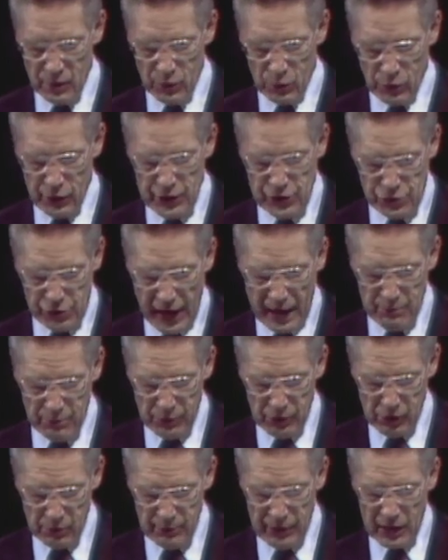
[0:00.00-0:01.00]
We
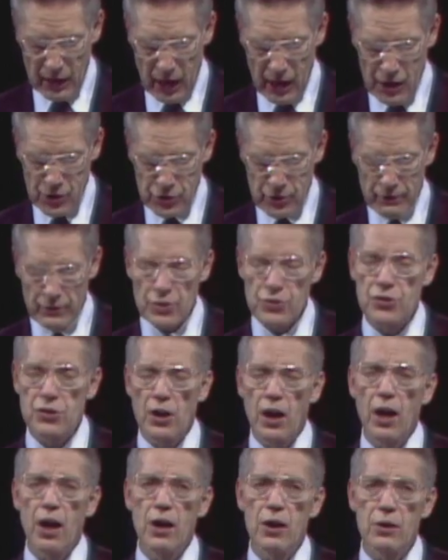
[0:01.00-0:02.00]
tremble because of the
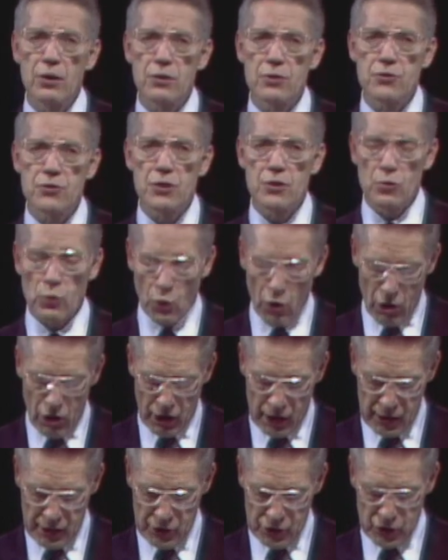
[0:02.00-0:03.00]
sorrows and
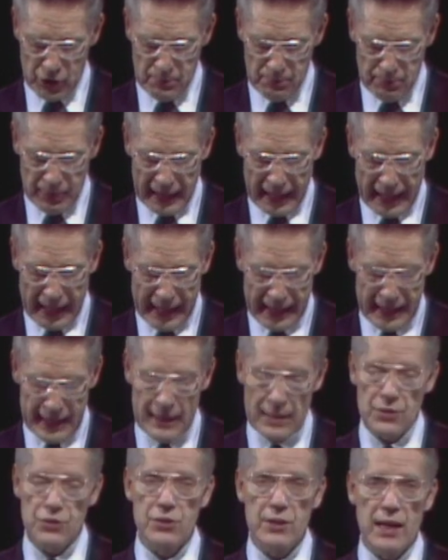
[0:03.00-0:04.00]
wars and
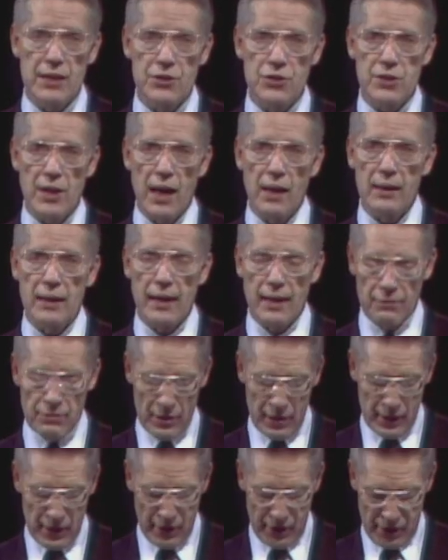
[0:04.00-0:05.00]
plagues that shall cover
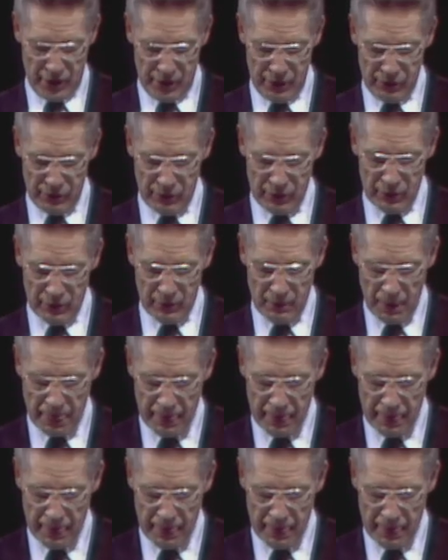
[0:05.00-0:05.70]
the earth.